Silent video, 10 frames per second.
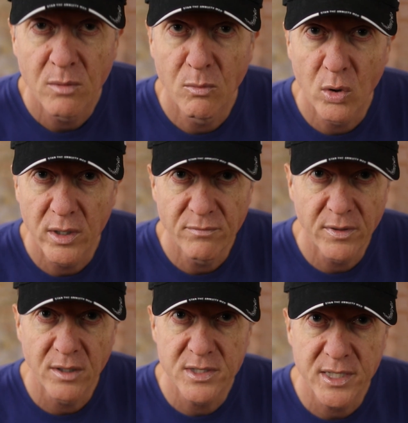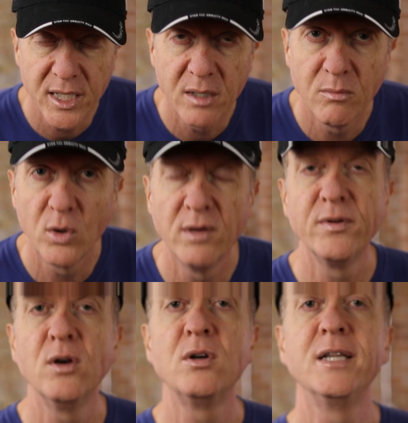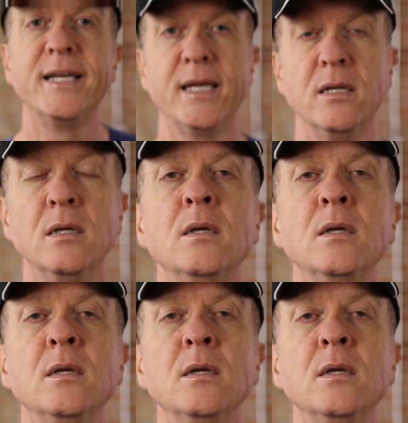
More info. See it? More info? Click it.